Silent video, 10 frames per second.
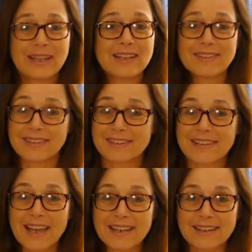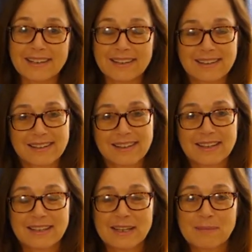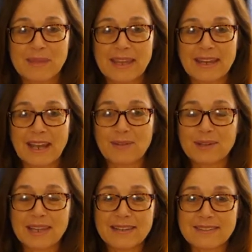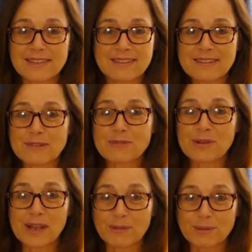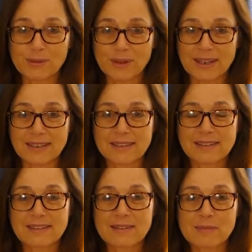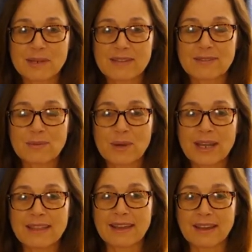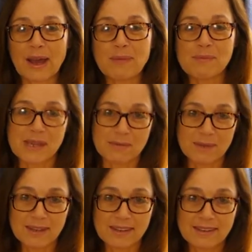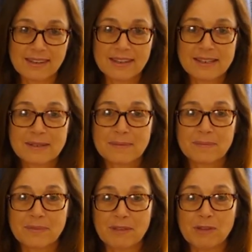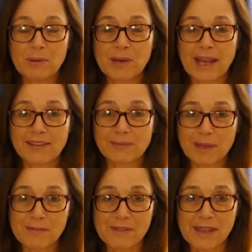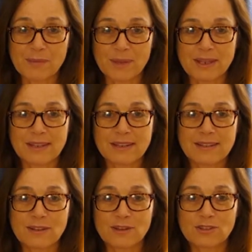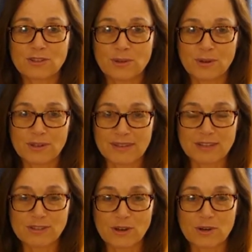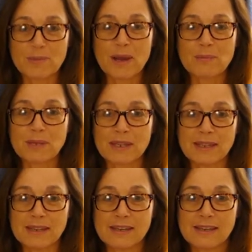it's exciting. And I realize this isn't for everyone, but it's the way that God made me. If you were to ask my family, there are stories that start about me,